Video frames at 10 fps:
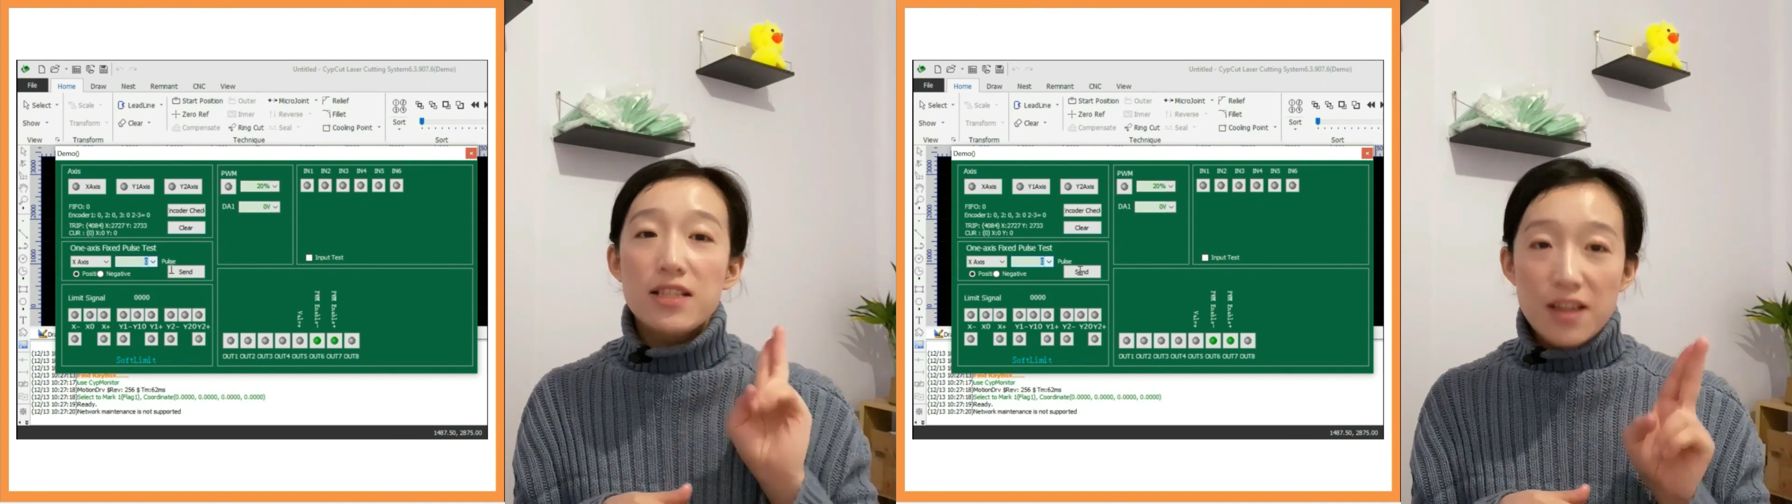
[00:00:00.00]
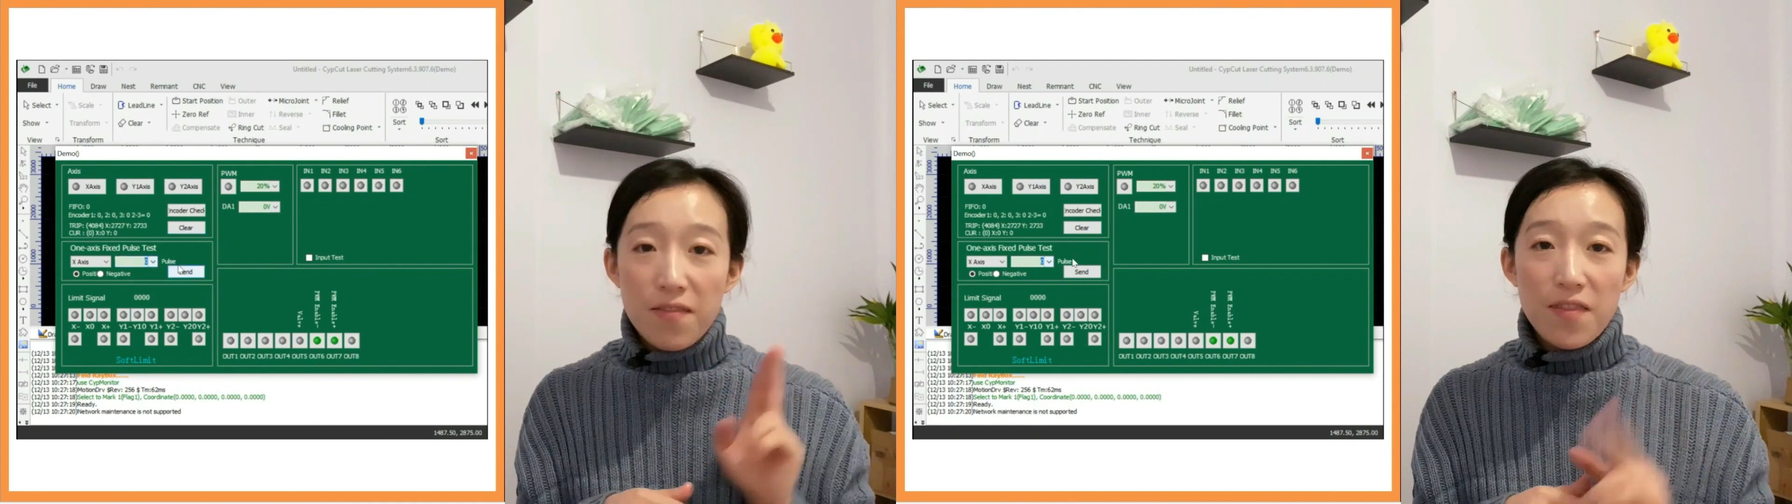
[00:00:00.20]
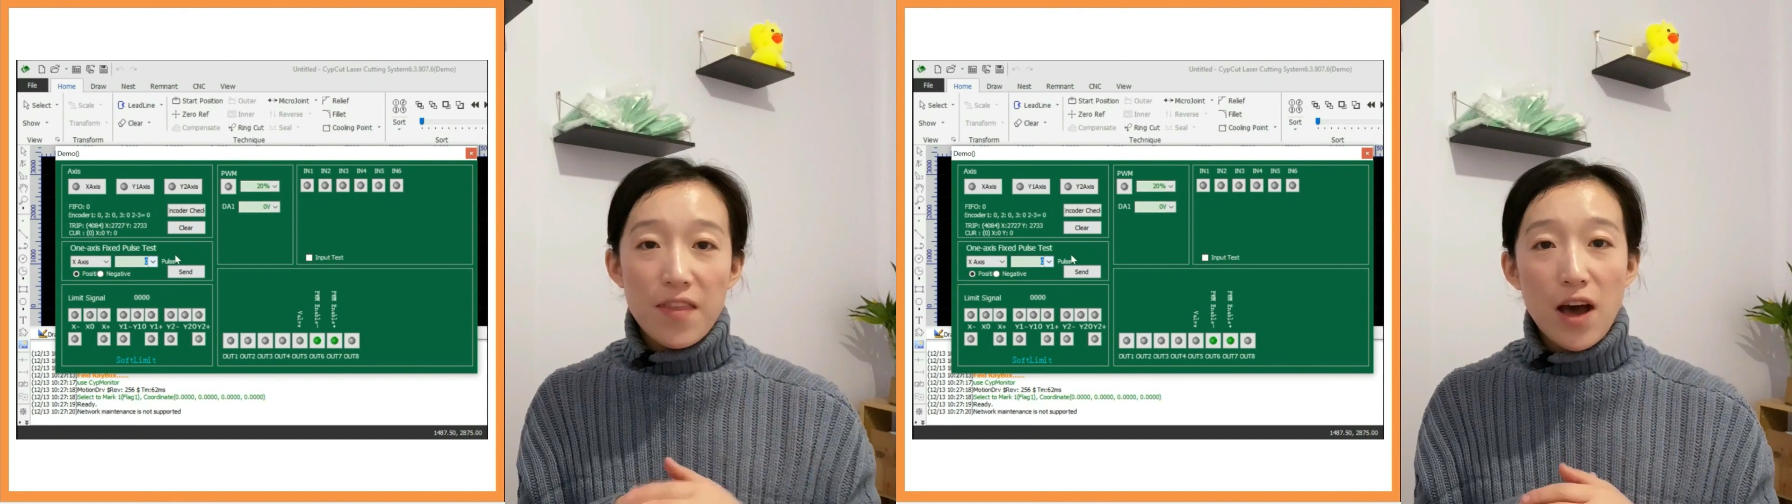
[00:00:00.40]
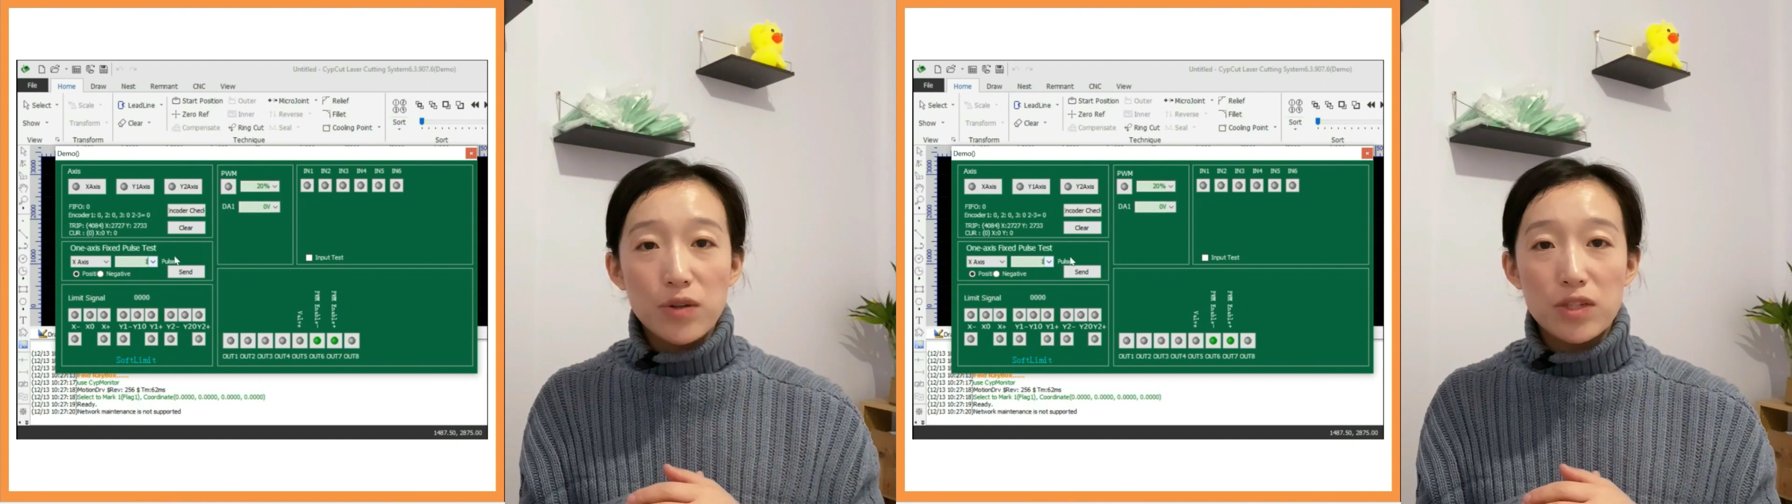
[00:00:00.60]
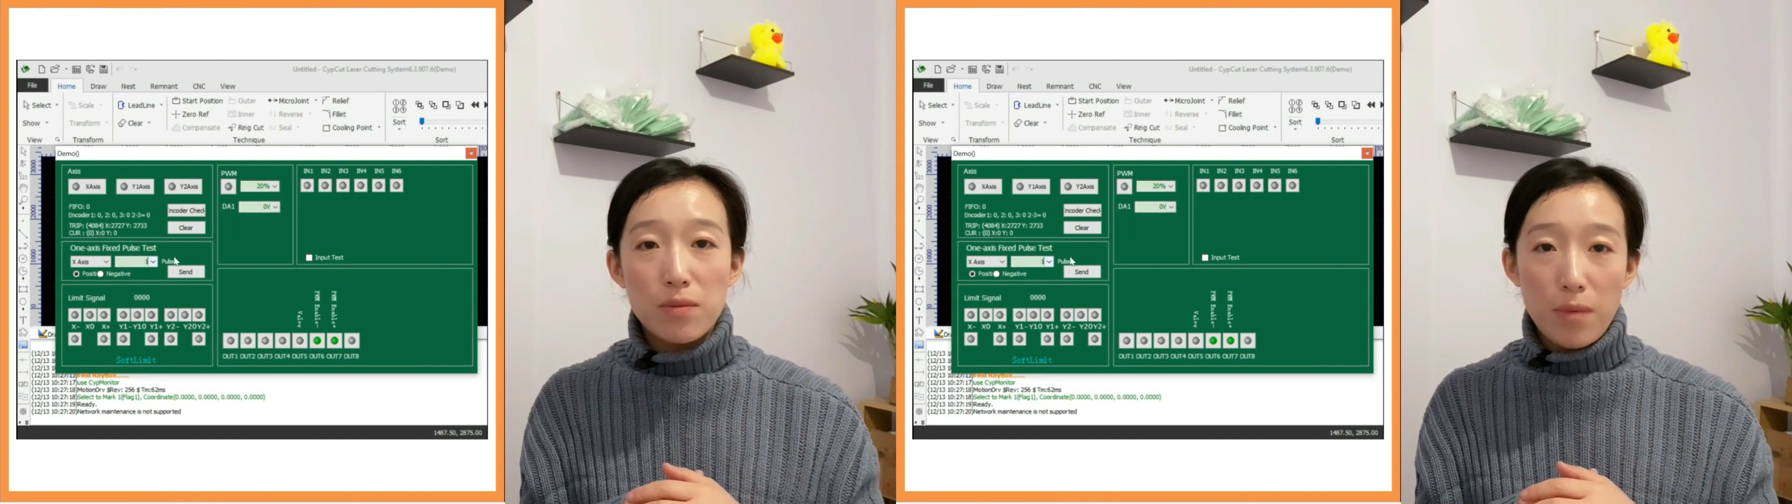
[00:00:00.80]

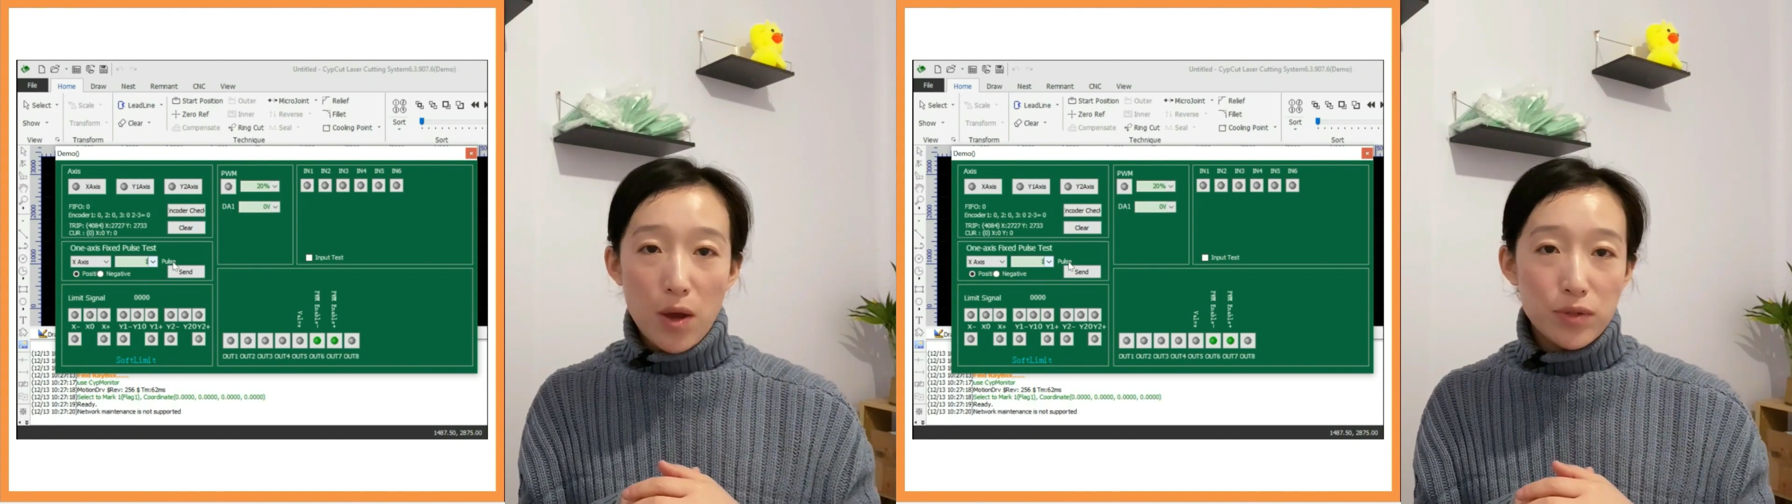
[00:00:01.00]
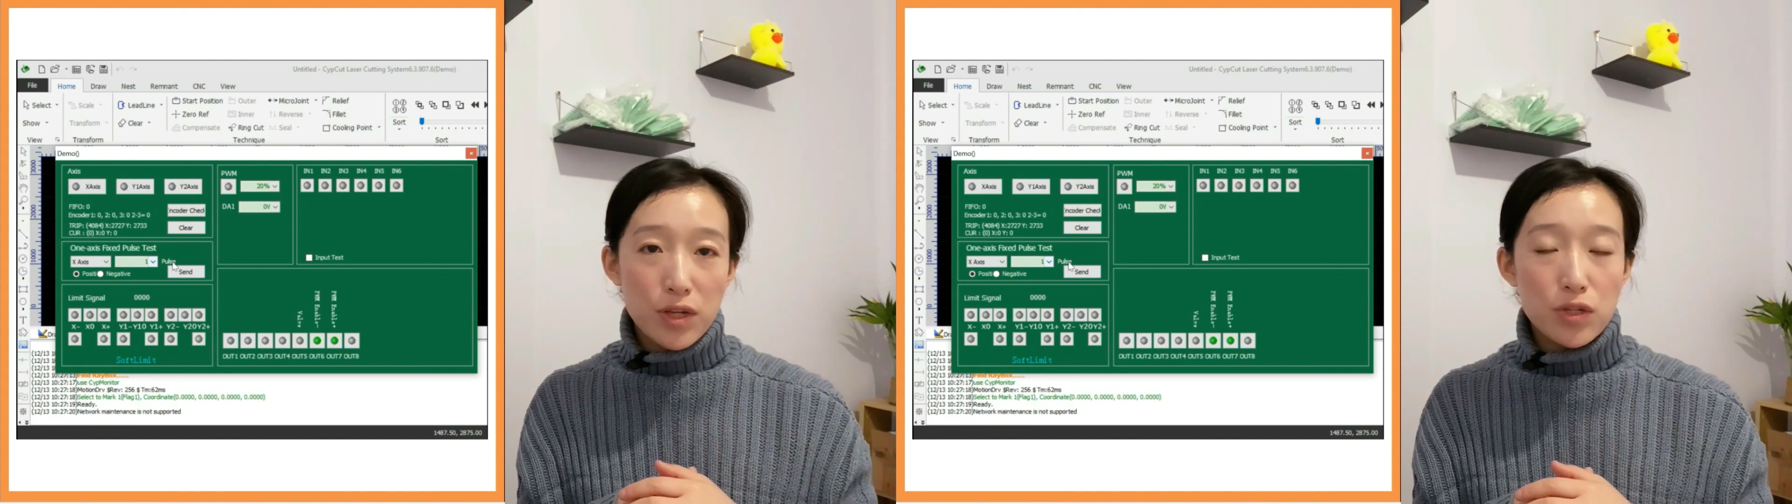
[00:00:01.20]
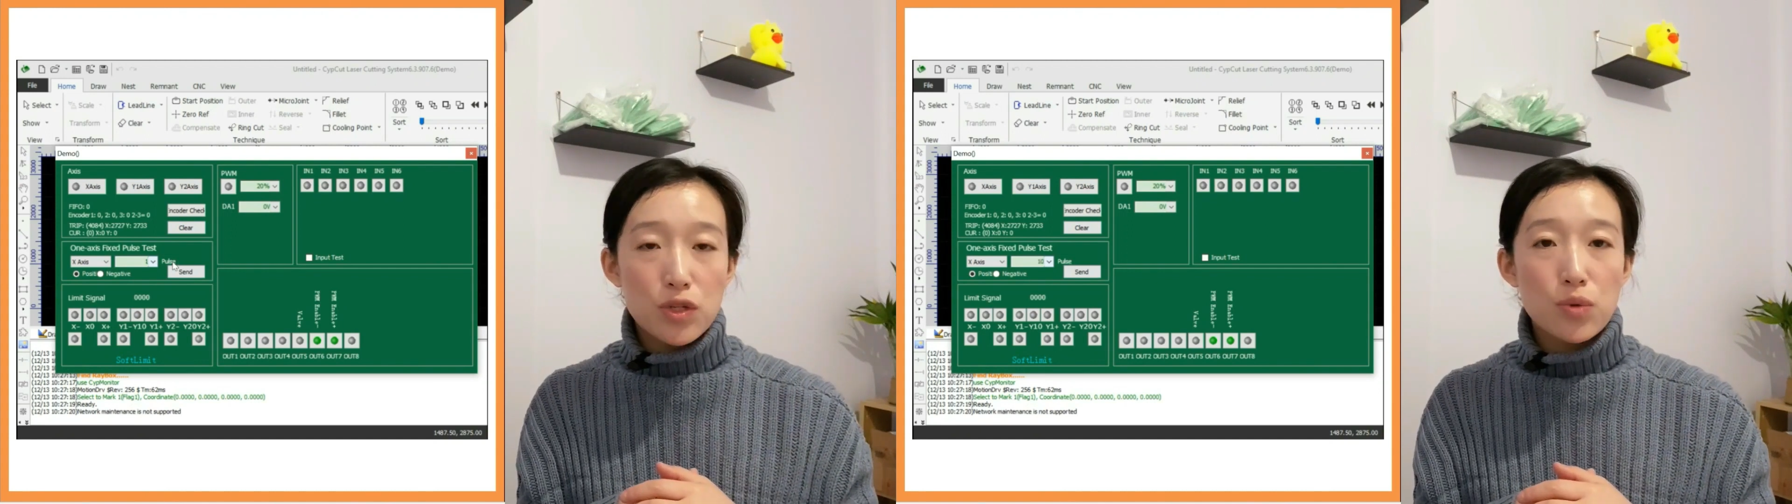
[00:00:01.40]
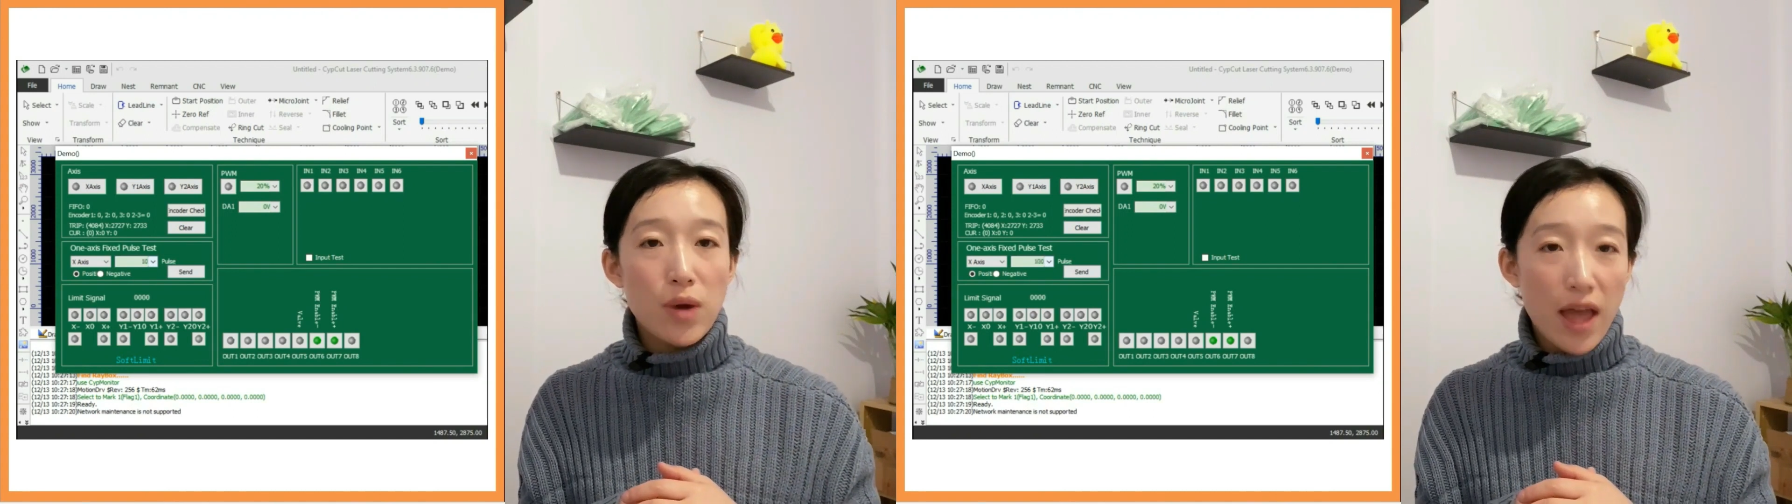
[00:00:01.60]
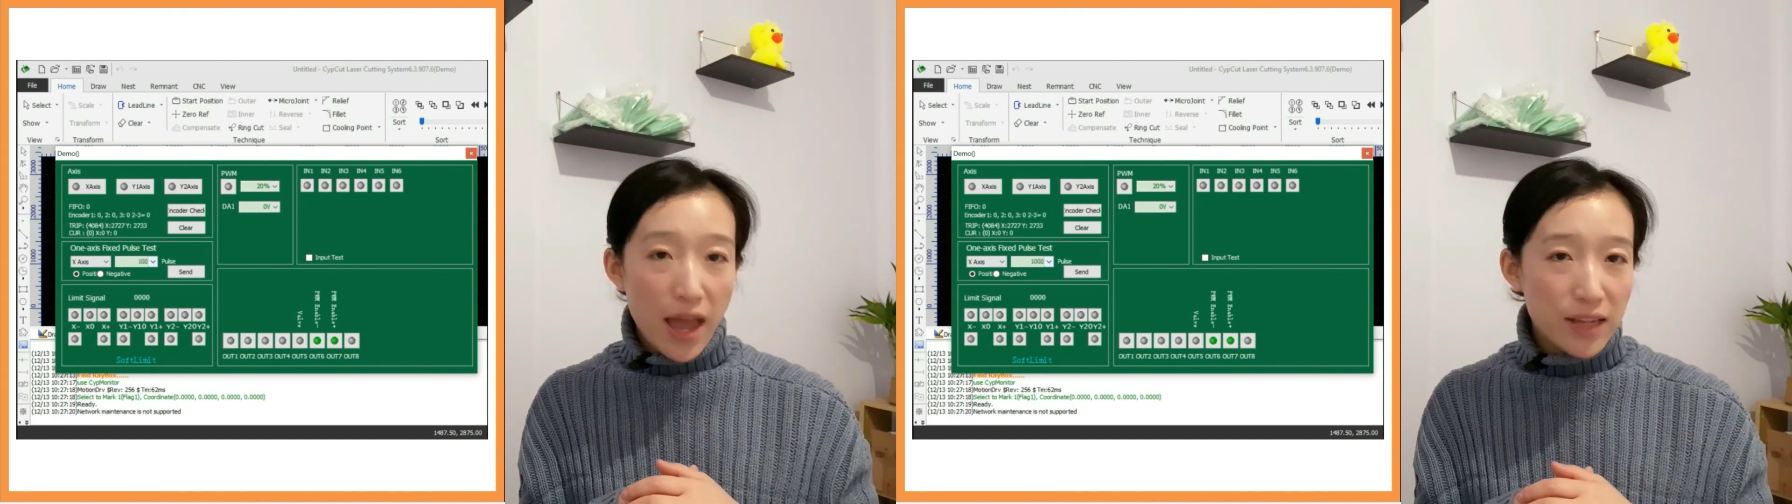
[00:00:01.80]
10,000 pulses
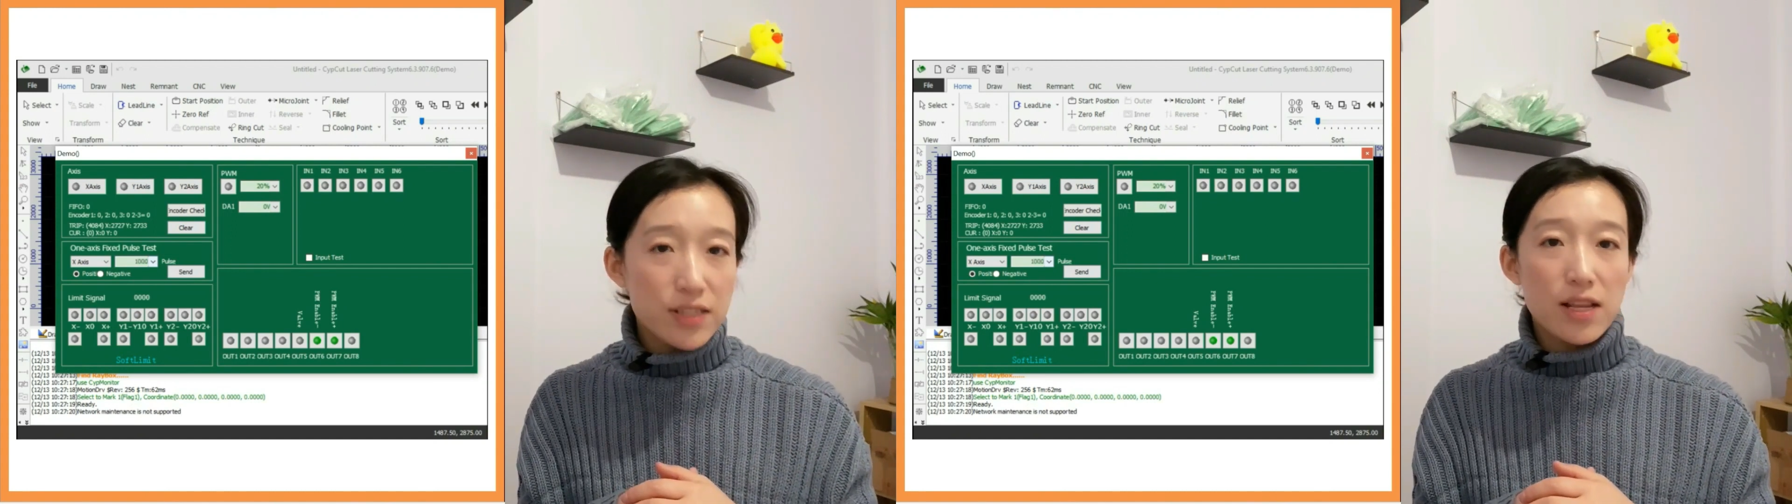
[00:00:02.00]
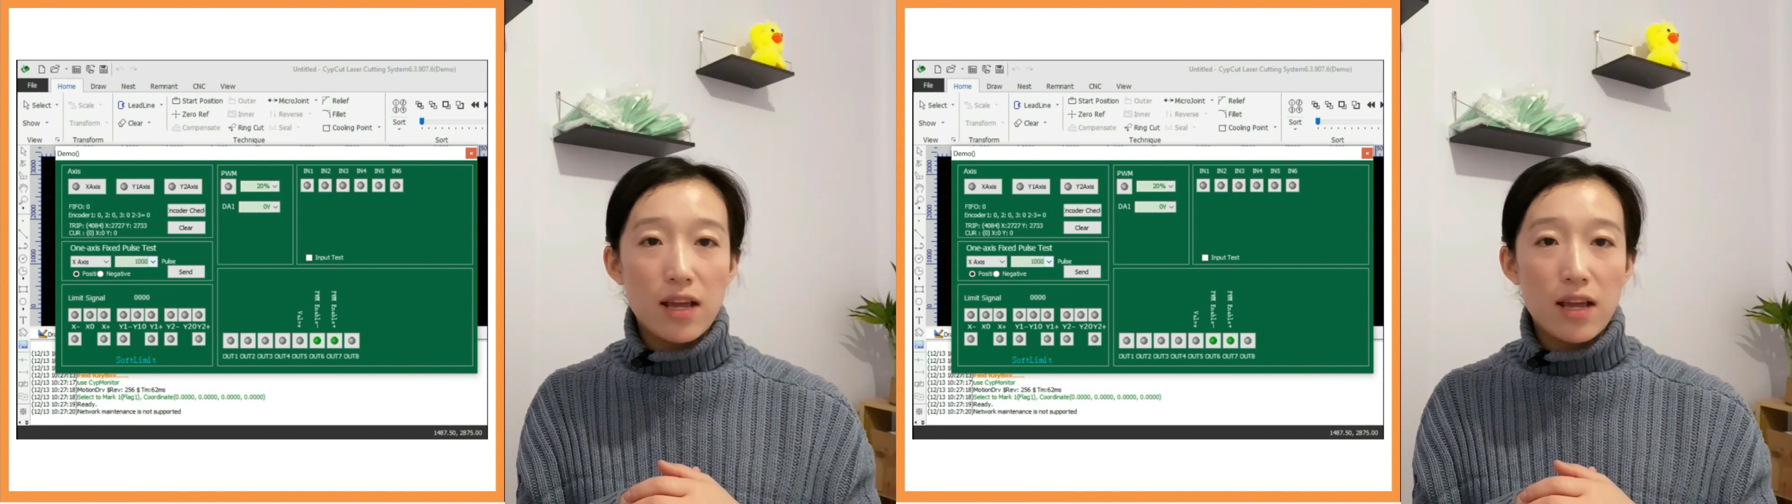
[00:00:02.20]
to X